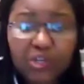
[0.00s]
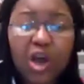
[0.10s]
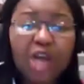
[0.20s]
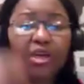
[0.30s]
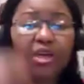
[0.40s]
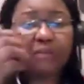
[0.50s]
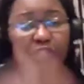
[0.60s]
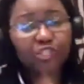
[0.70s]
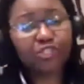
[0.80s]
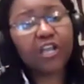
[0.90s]
we all know
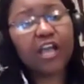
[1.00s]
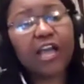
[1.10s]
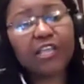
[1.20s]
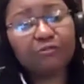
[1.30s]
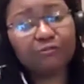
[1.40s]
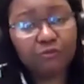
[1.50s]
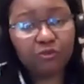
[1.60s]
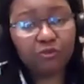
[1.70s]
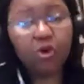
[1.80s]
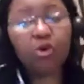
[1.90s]
about sugar
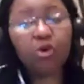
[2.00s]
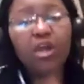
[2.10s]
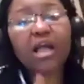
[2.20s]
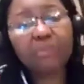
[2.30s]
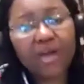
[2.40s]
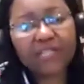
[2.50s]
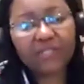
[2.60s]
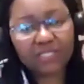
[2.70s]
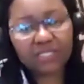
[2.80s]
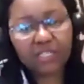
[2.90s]
in food or
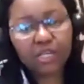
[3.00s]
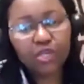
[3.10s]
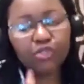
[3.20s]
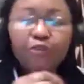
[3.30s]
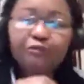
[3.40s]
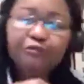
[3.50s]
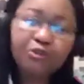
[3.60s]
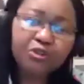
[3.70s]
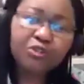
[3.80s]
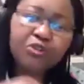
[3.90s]
carbohydrates.
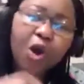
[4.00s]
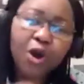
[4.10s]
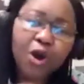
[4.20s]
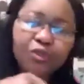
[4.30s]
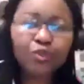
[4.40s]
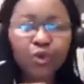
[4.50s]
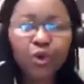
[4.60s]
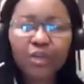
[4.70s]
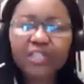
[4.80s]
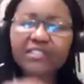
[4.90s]
So fruit
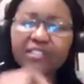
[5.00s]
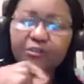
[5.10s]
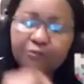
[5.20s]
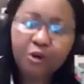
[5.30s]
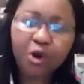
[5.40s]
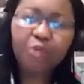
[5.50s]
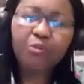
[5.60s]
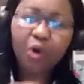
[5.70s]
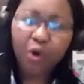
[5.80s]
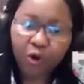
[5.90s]
also is a
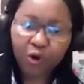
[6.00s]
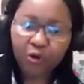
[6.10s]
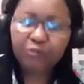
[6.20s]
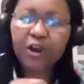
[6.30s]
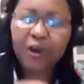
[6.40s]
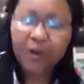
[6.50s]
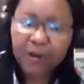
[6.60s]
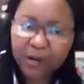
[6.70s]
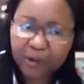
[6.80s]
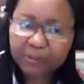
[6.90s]
form
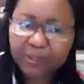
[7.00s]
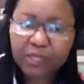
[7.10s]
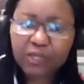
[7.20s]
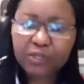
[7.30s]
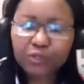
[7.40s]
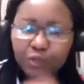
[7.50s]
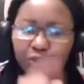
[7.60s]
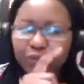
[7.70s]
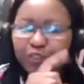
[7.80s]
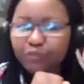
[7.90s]
of carb,
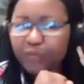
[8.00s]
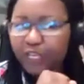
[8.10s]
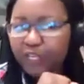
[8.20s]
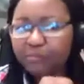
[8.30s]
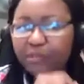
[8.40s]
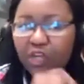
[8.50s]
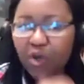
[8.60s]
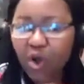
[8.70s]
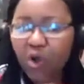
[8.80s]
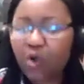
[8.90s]
so to speak,
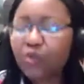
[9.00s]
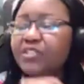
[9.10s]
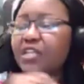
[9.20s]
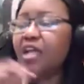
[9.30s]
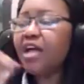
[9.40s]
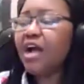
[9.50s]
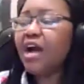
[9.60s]
because